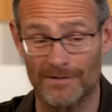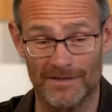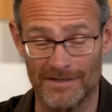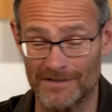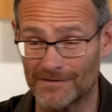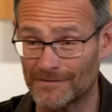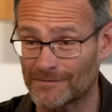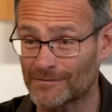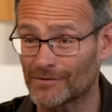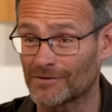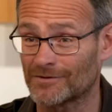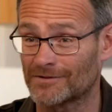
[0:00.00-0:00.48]
when
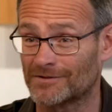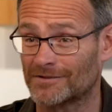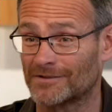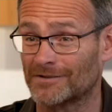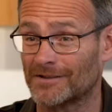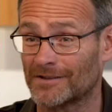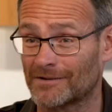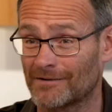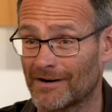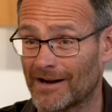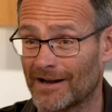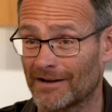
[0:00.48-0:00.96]
there's
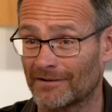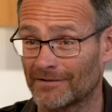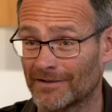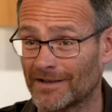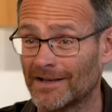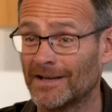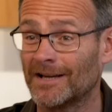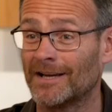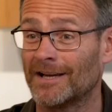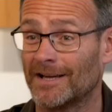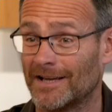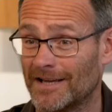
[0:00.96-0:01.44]
frost on the
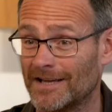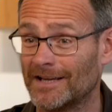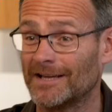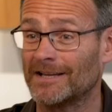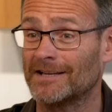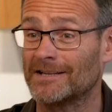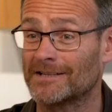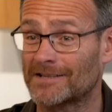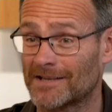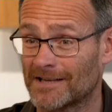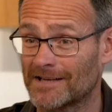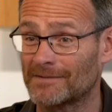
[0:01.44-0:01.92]
ground,
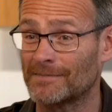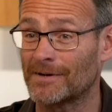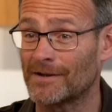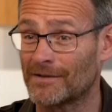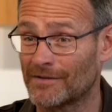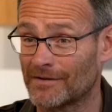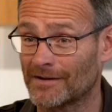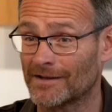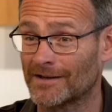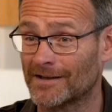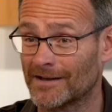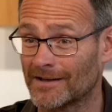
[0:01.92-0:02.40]
it is going to
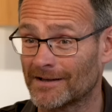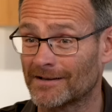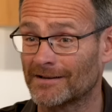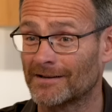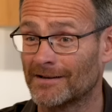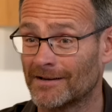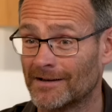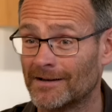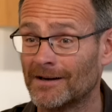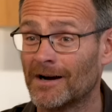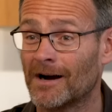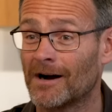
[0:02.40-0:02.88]
be
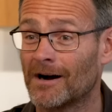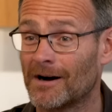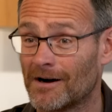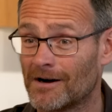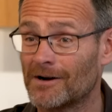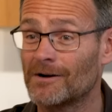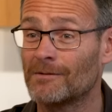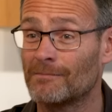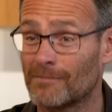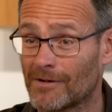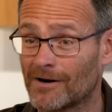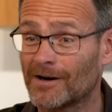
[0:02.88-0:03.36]
thinking,
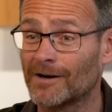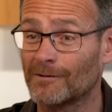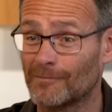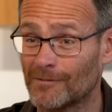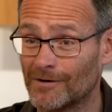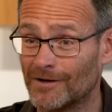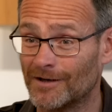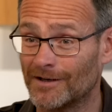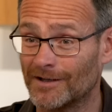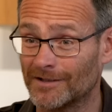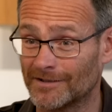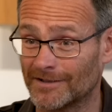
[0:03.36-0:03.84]
oh my
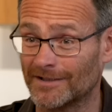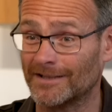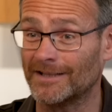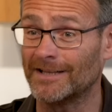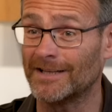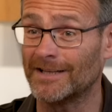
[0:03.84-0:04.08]
word,